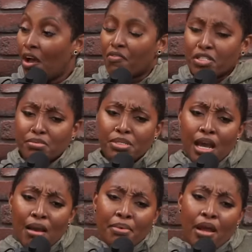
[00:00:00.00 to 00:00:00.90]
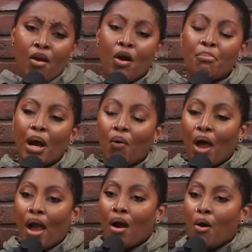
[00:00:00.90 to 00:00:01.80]
now for some time now about
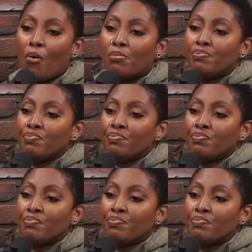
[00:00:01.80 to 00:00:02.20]
how